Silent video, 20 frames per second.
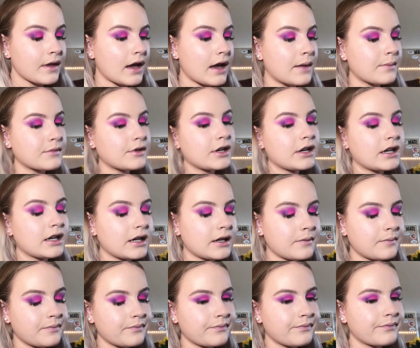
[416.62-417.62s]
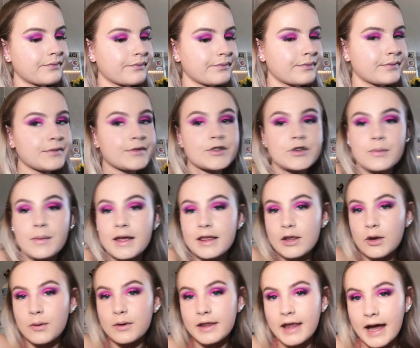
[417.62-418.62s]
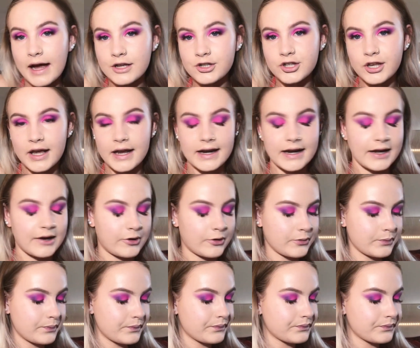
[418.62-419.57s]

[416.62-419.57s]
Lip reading: I'm gonna do my lower lash line now.